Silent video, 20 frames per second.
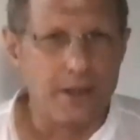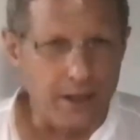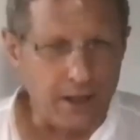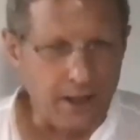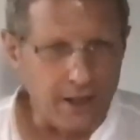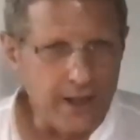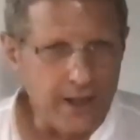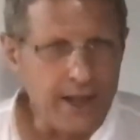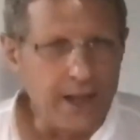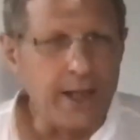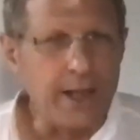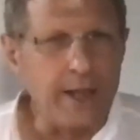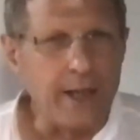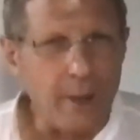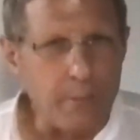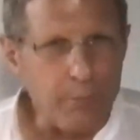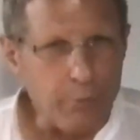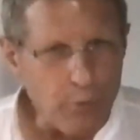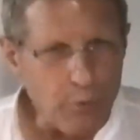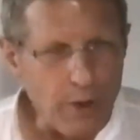cleaning
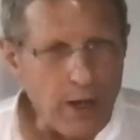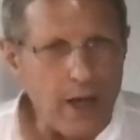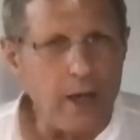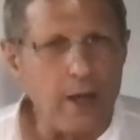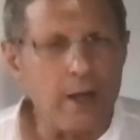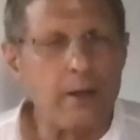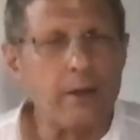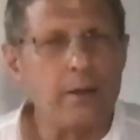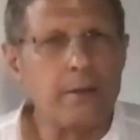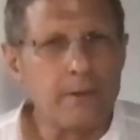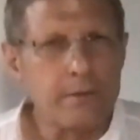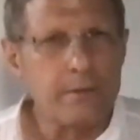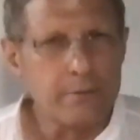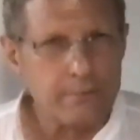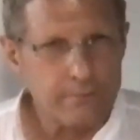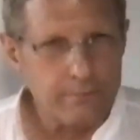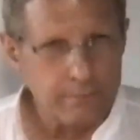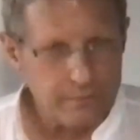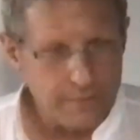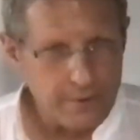up well
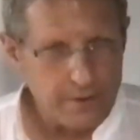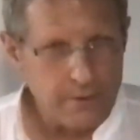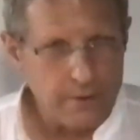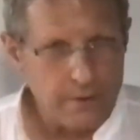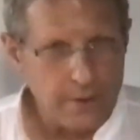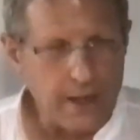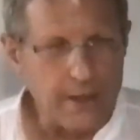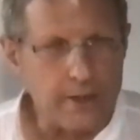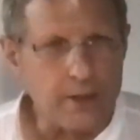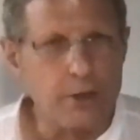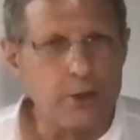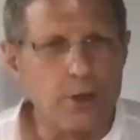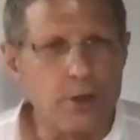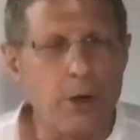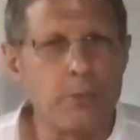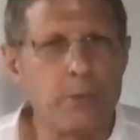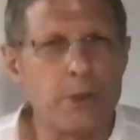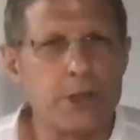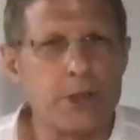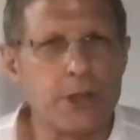at the
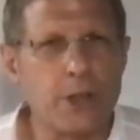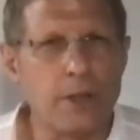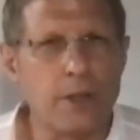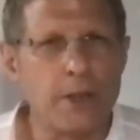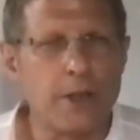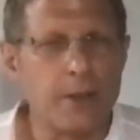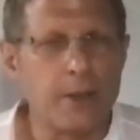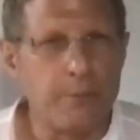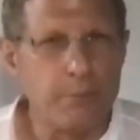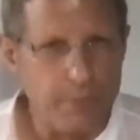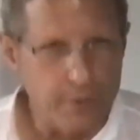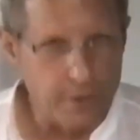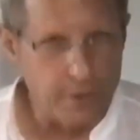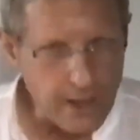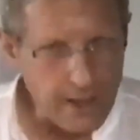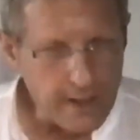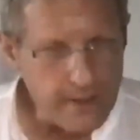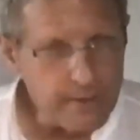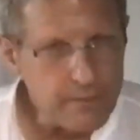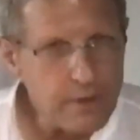Domicilium,
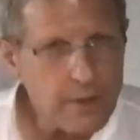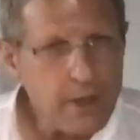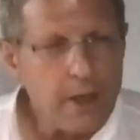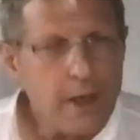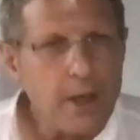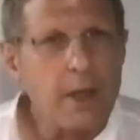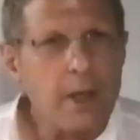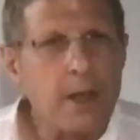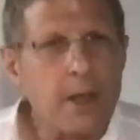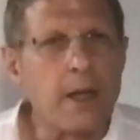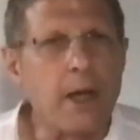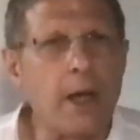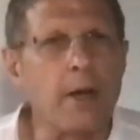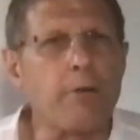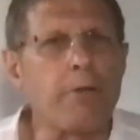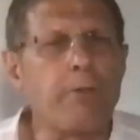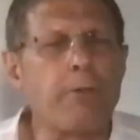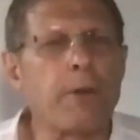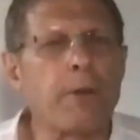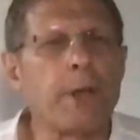then
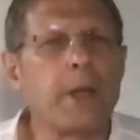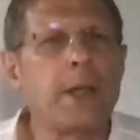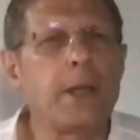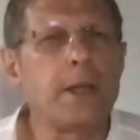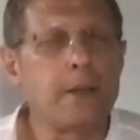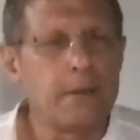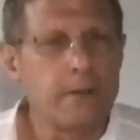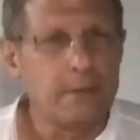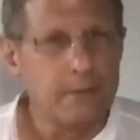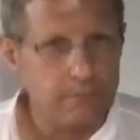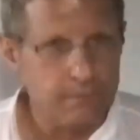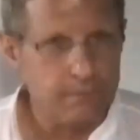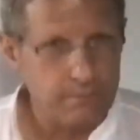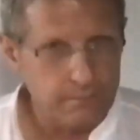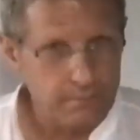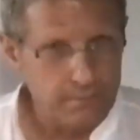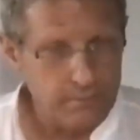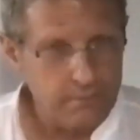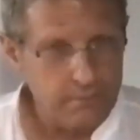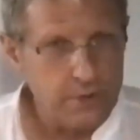carefully,
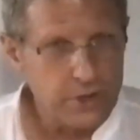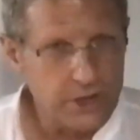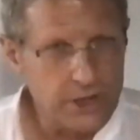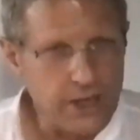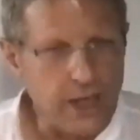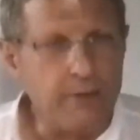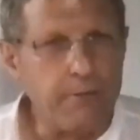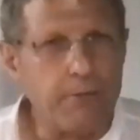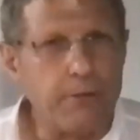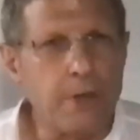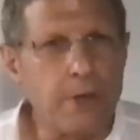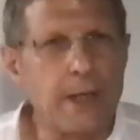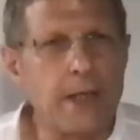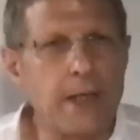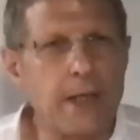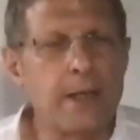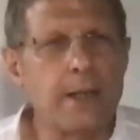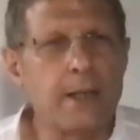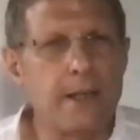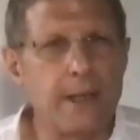
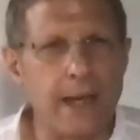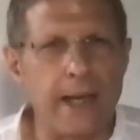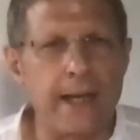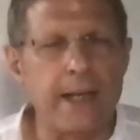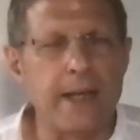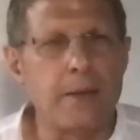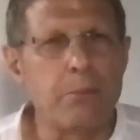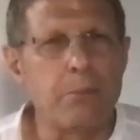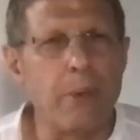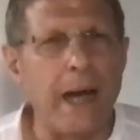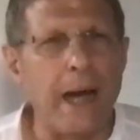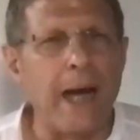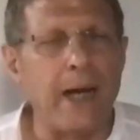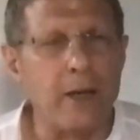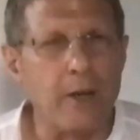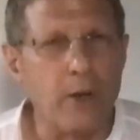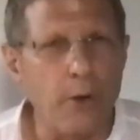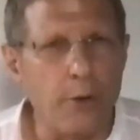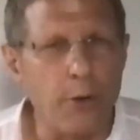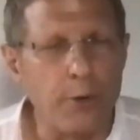safely getting back
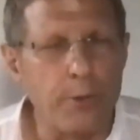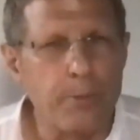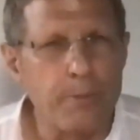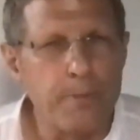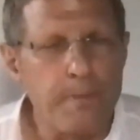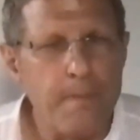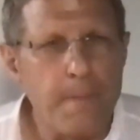home